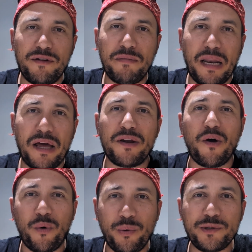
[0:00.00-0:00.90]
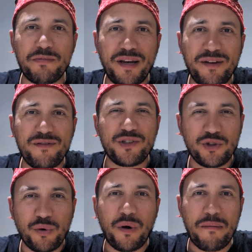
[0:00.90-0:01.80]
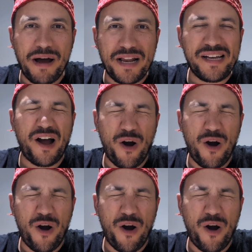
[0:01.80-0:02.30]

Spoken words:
Milan. Always believe solo la maglia,